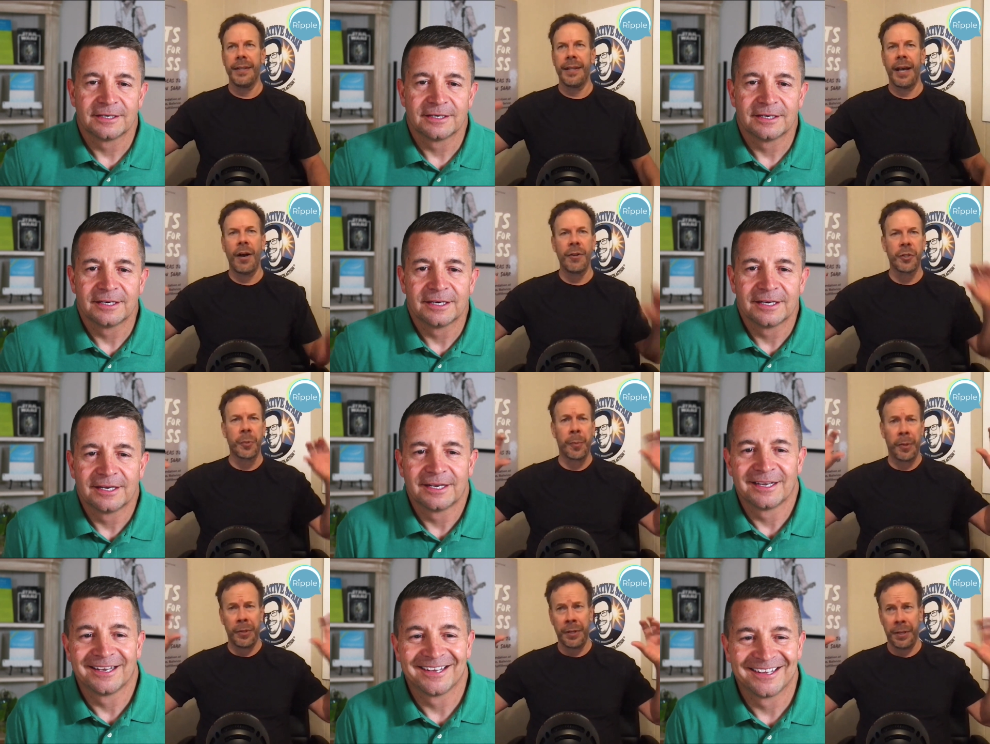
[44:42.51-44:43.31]
Speaker 1: the
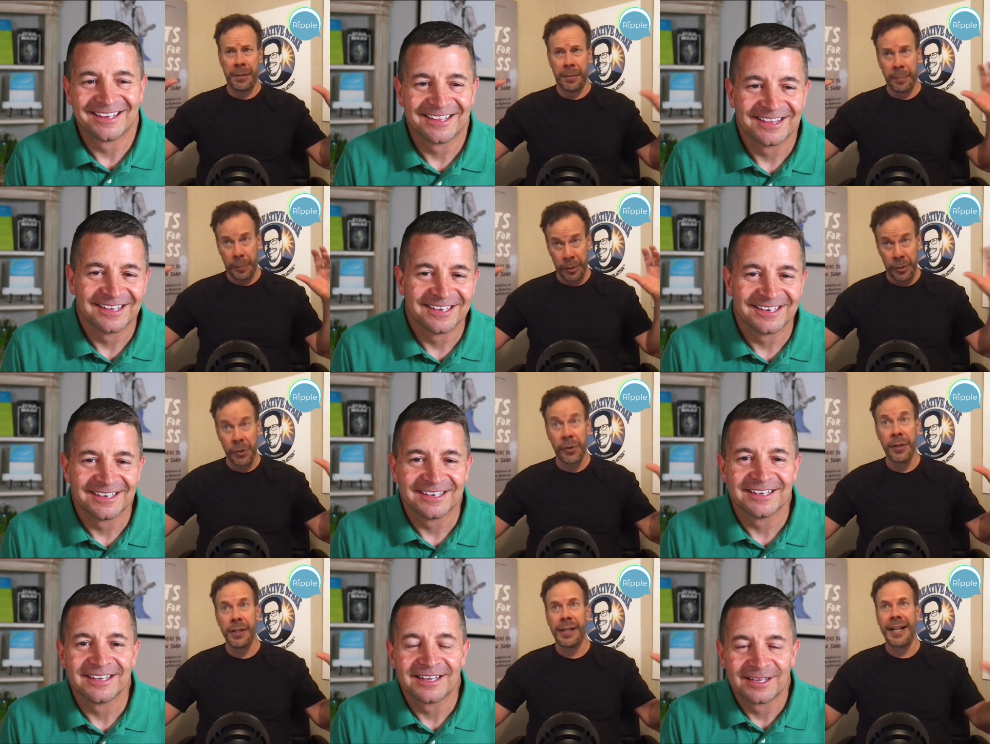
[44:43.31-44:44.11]

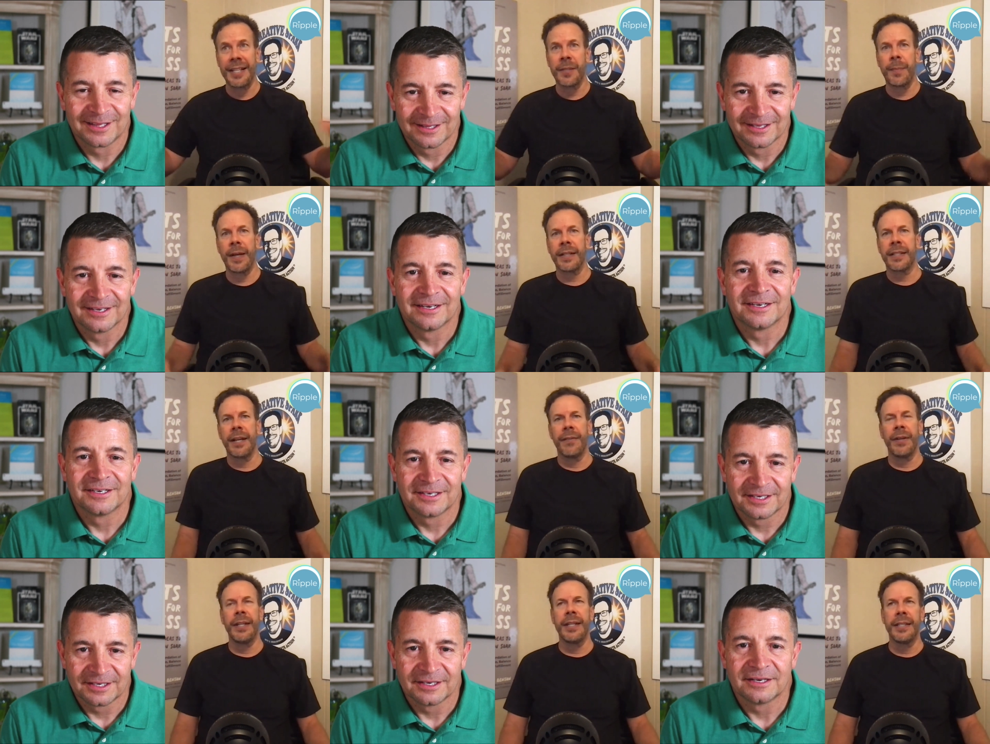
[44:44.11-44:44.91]
entrepreneurial aspect of
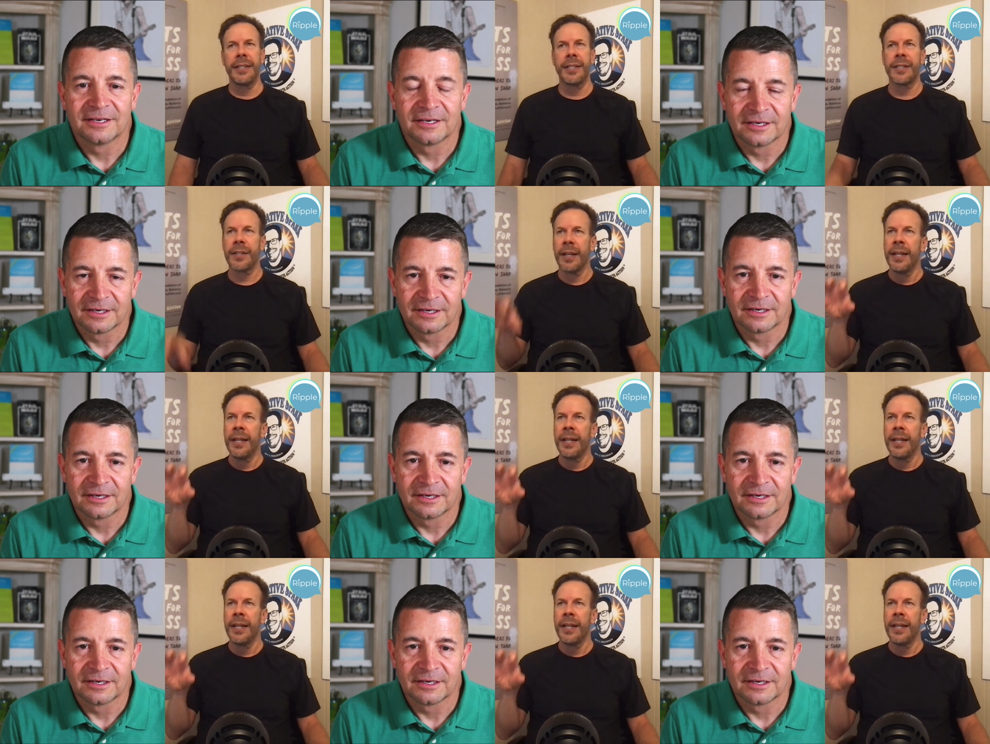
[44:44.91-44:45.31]
it, and just